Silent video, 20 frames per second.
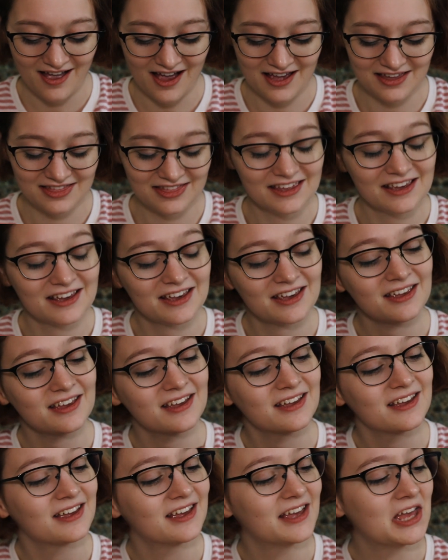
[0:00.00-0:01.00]
I think
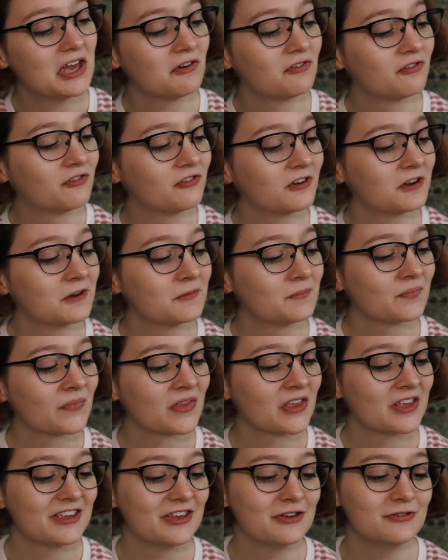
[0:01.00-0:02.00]
if
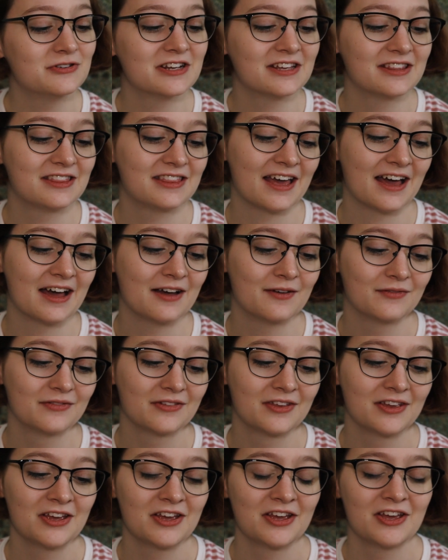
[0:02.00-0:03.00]
you did that,
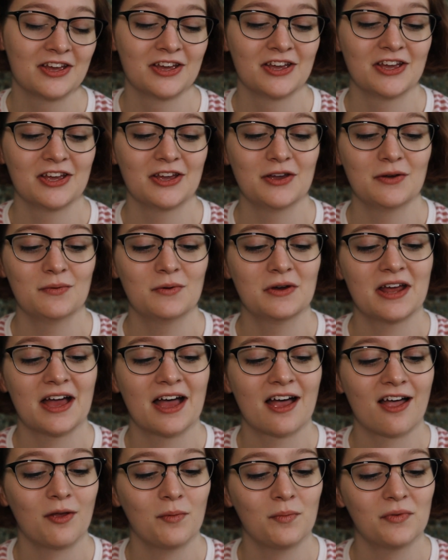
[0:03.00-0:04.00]
it would
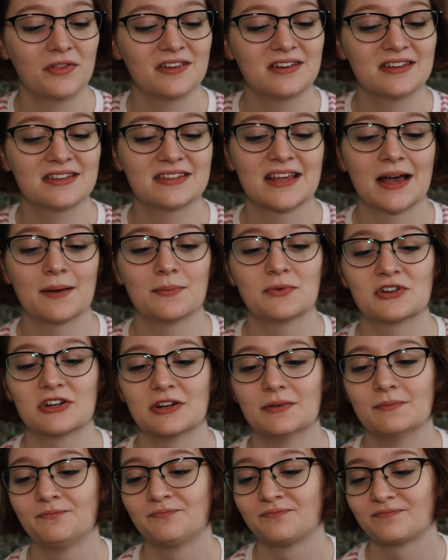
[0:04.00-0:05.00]
help the
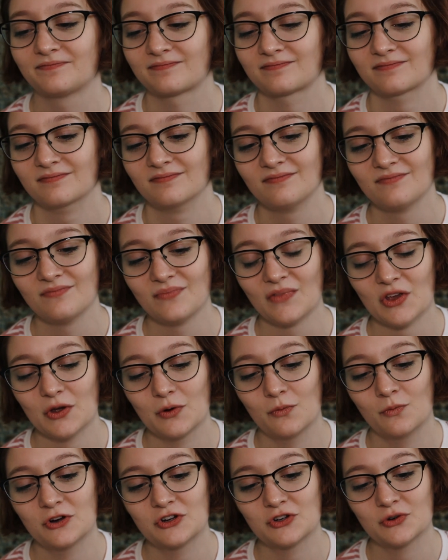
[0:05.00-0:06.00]
deception
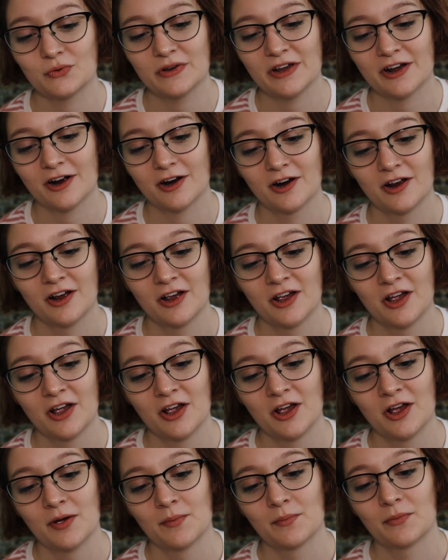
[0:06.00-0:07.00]
which we are
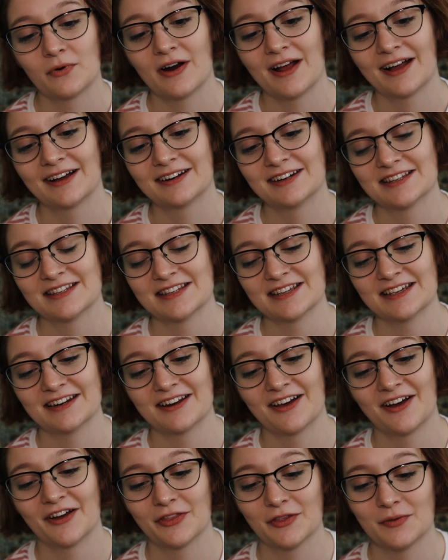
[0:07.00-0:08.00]

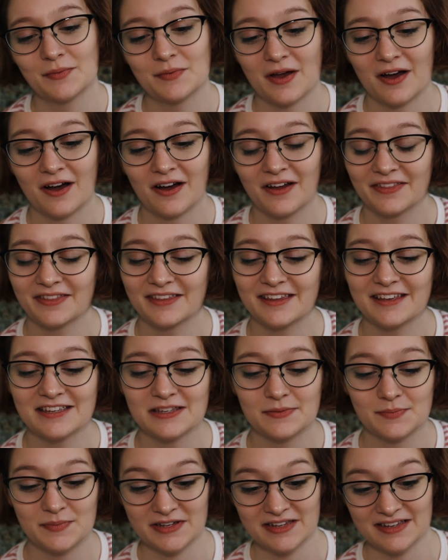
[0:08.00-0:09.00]
practicing on
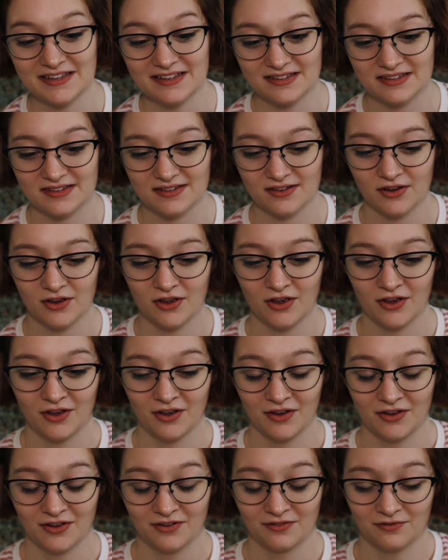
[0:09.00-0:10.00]
these bees."
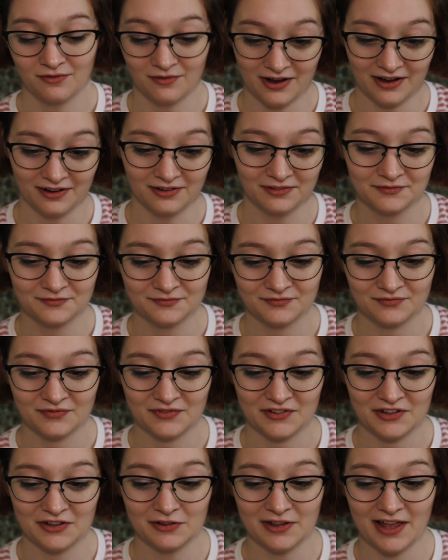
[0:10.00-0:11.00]
"Well,"
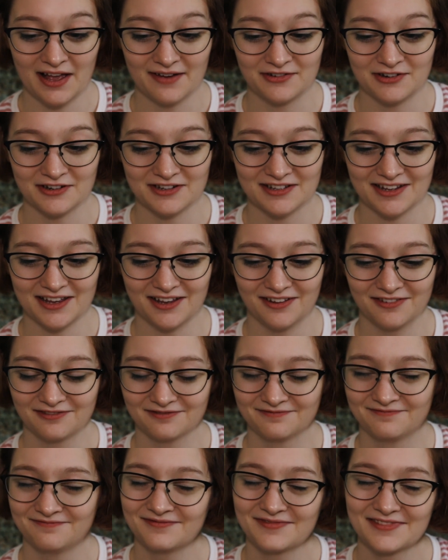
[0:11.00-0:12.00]
you laughed yourself,
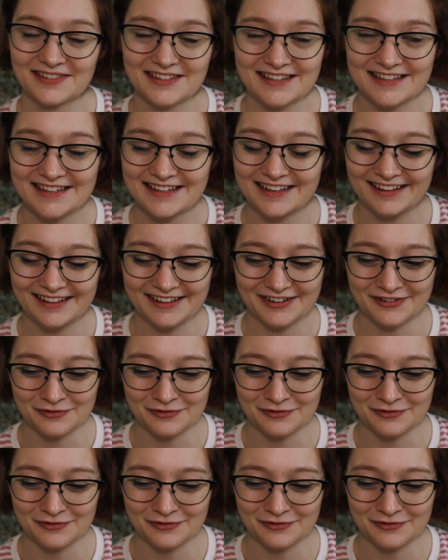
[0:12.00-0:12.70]
"silly